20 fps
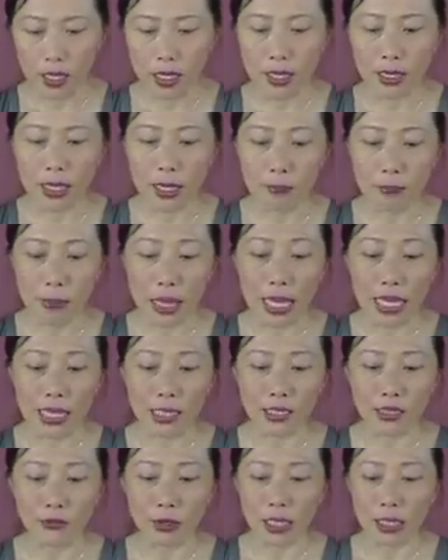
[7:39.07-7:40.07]
They may
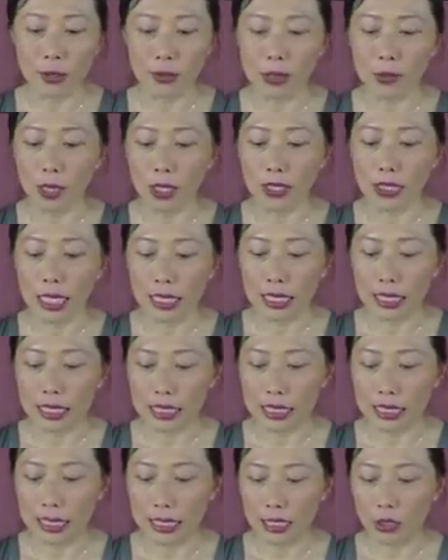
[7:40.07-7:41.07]
develop
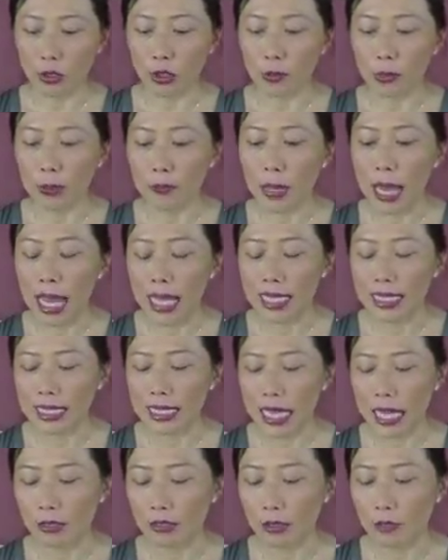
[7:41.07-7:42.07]
spontaneously or be passed
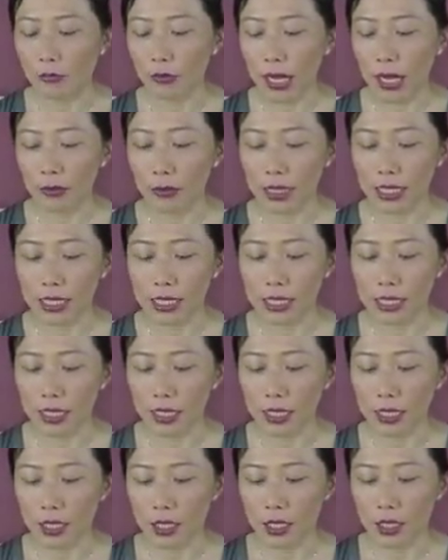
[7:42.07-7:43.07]
down in families
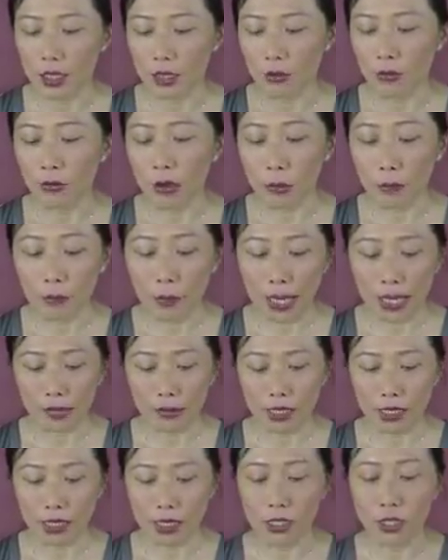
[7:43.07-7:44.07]
from
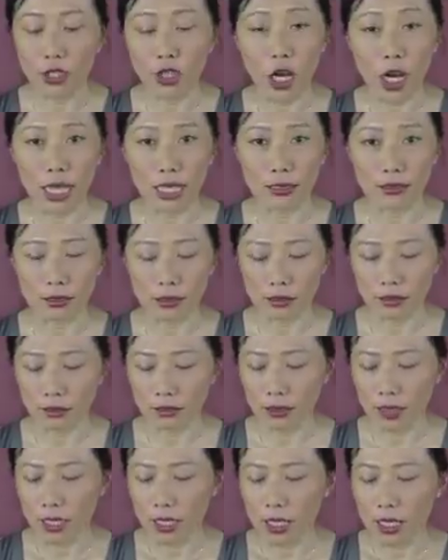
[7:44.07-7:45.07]
parents to child.
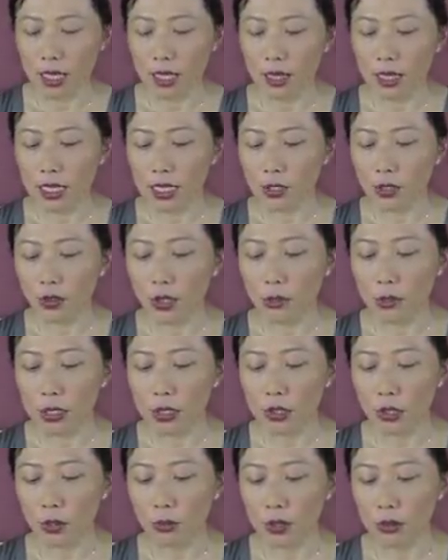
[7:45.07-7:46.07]
This
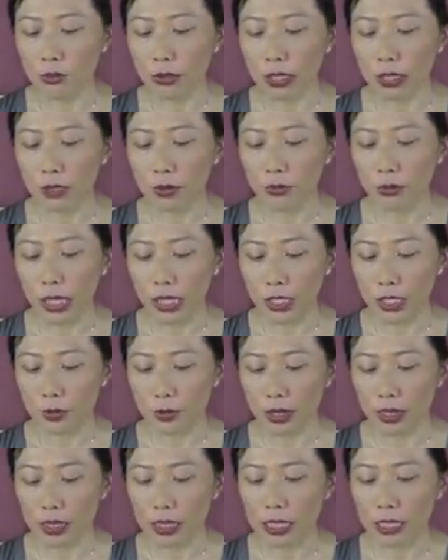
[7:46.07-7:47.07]
chromosomal
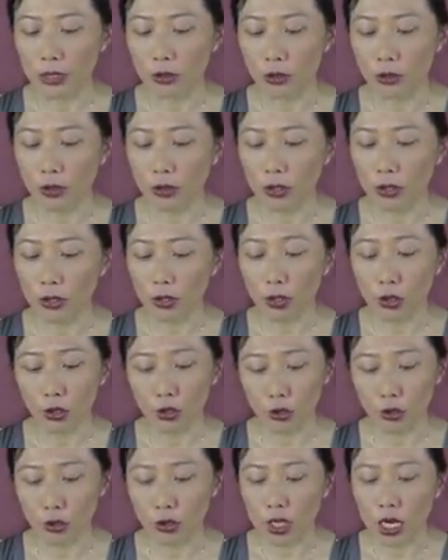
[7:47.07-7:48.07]
rearrangement can
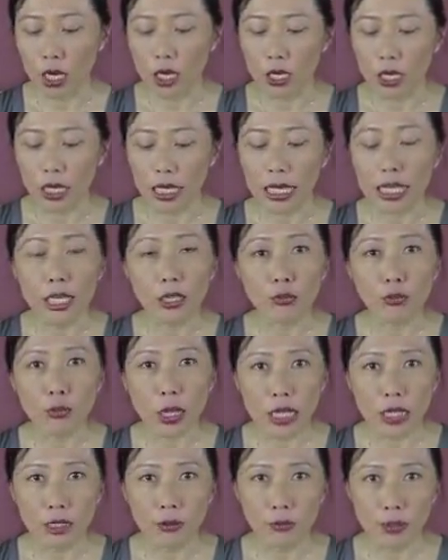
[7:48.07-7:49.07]
occur
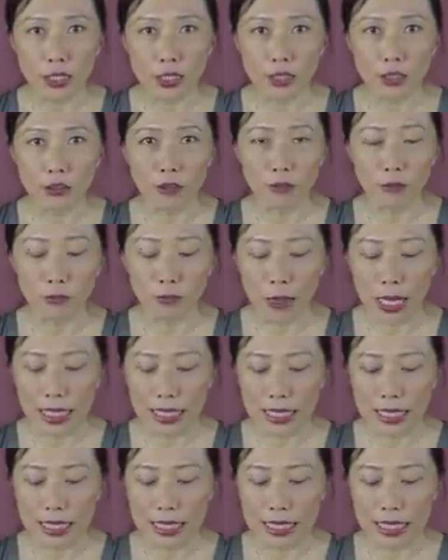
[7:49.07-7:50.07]
irrelevant of
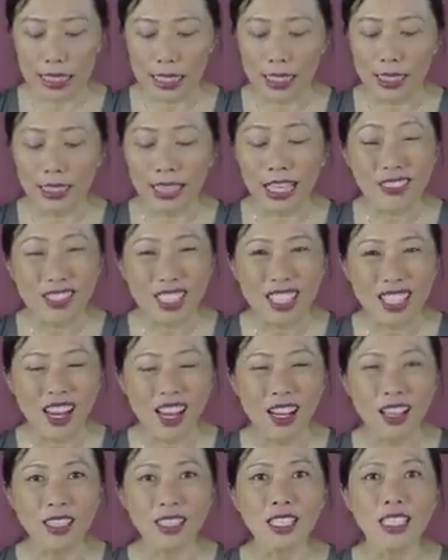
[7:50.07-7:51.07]
men's
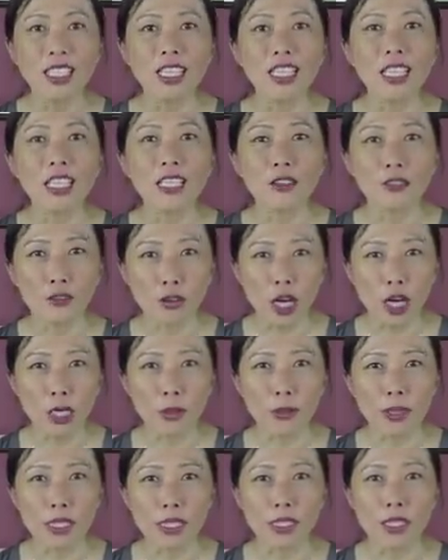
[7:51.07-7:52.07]
lifestyle,
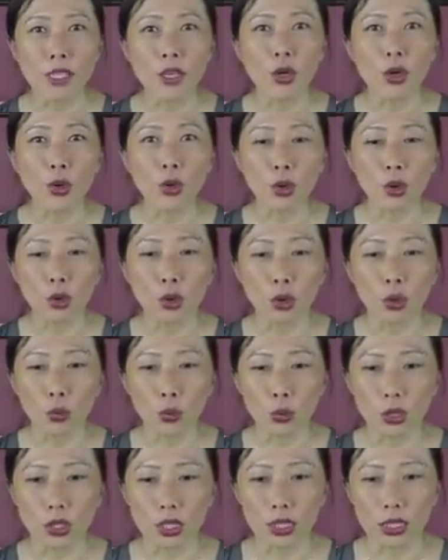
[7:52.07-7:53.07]
environment, or
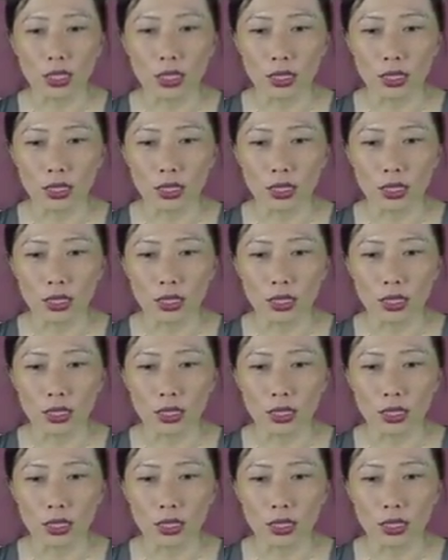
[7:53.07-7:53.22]
work.